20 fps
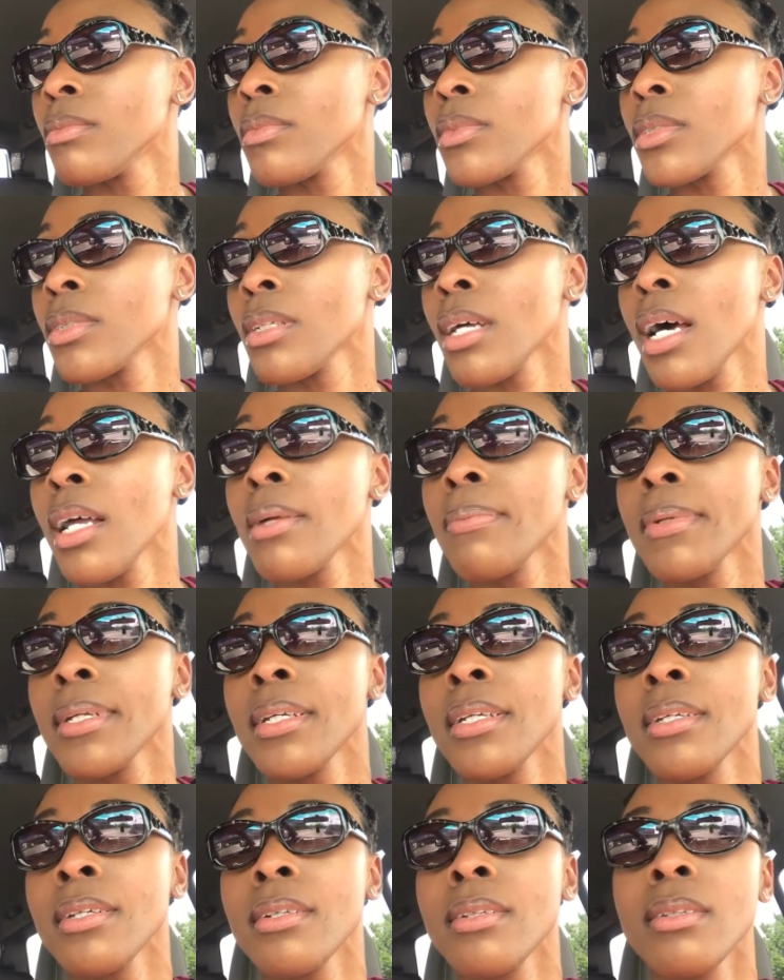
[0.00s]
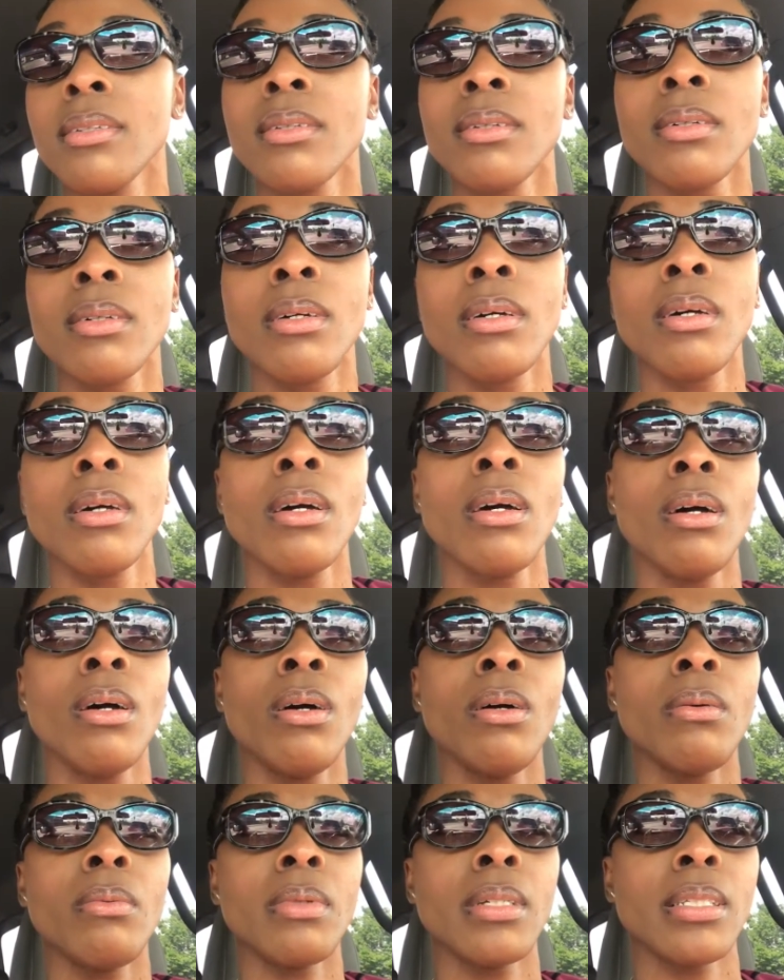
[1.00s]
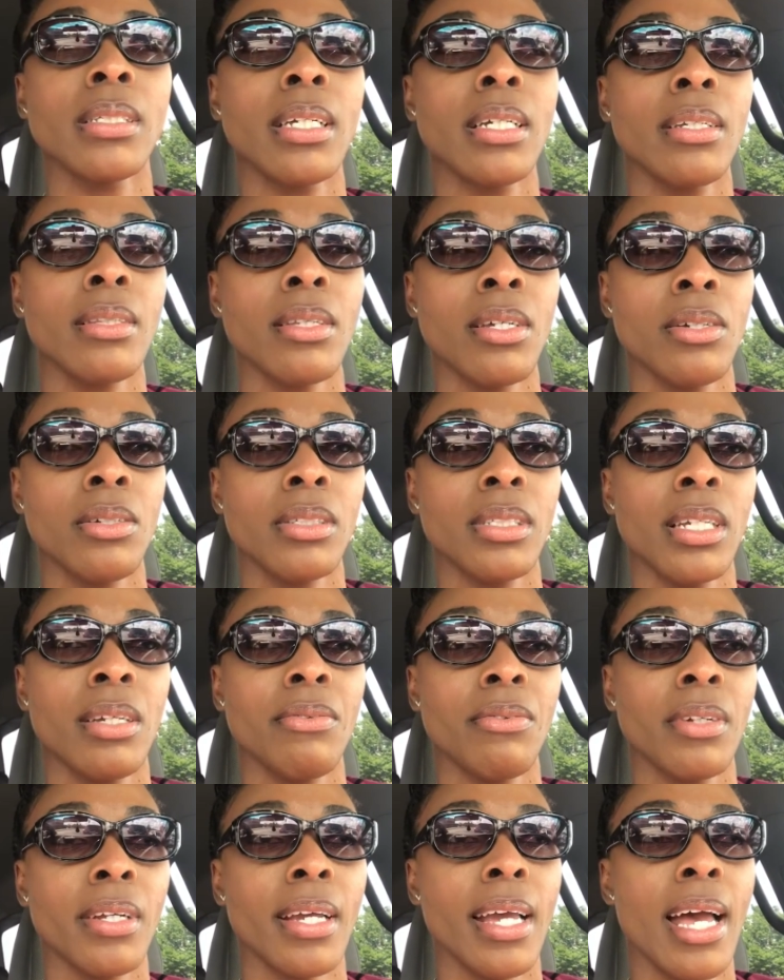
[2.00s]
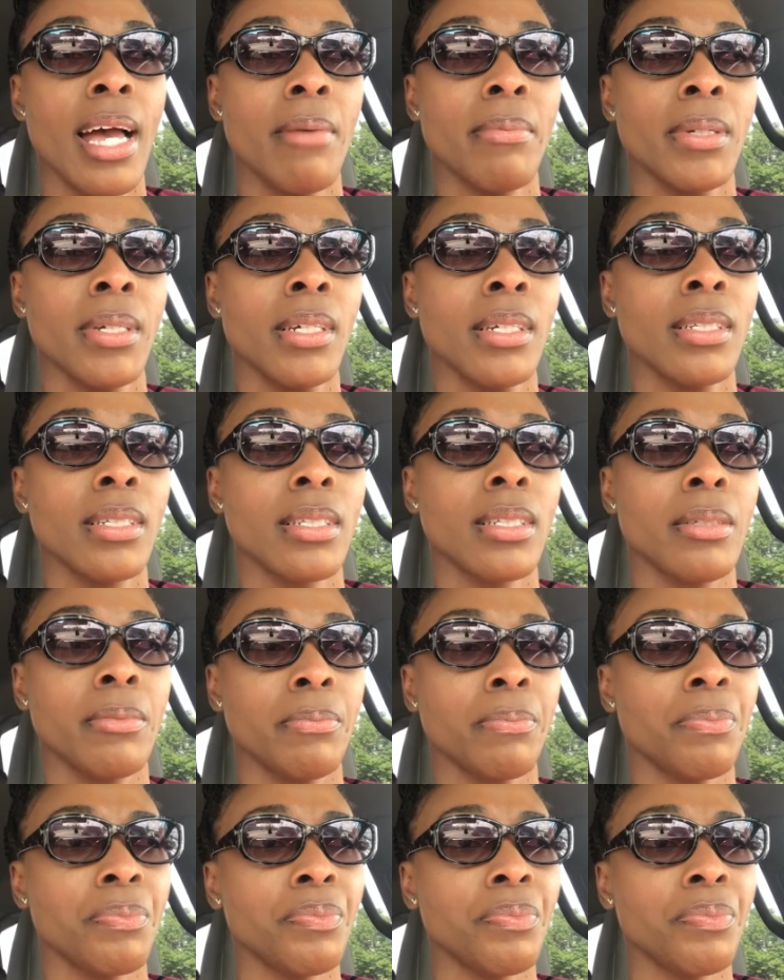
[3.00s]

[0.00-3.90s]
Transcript: So that'll be Wednesday, Thursday for the cabinets.